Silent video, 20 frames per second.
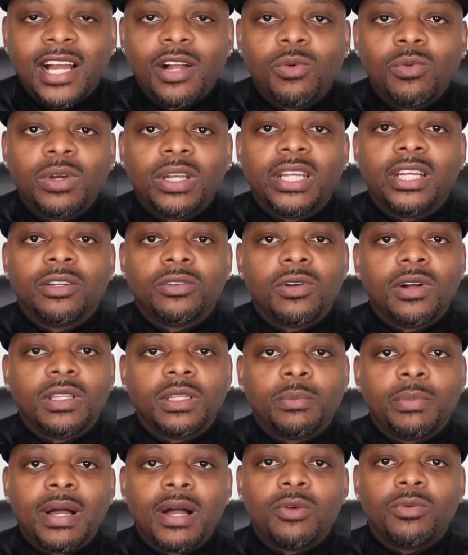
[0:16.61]
I want to hear
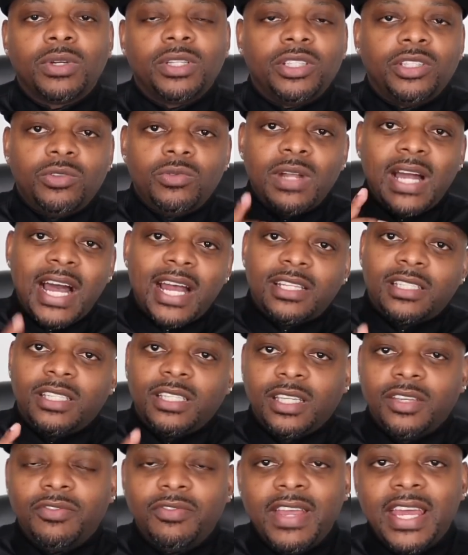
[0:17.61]
all about whether you guys
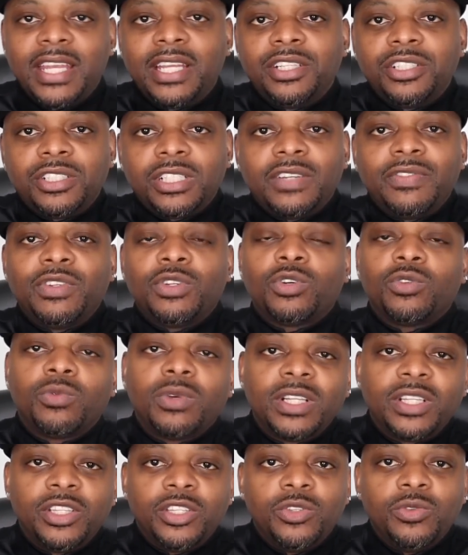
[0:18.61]
took advantage of it or
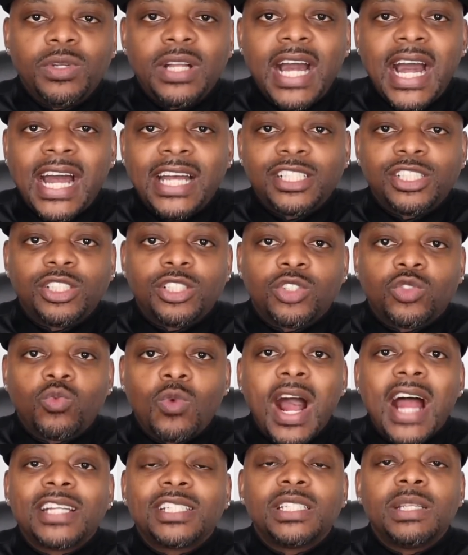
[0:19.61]
whether you guys just
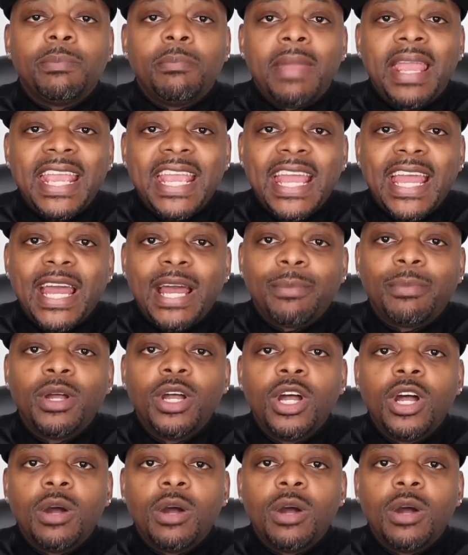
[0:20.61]
watched the mayhem.